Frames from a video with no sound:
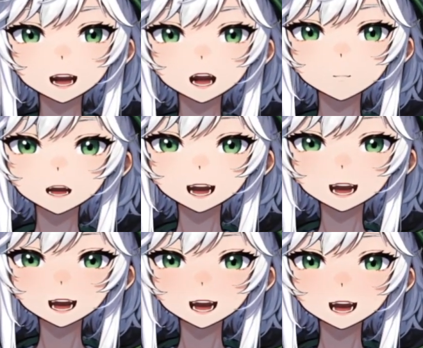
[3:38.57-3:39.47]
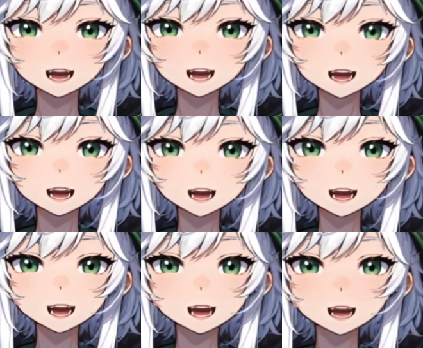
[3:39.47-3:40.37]
Mechanic, the
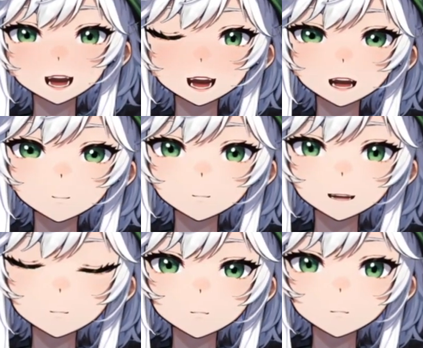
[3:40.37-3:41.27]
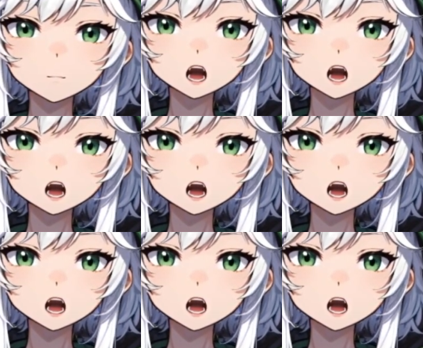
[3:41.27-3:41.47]
dad type who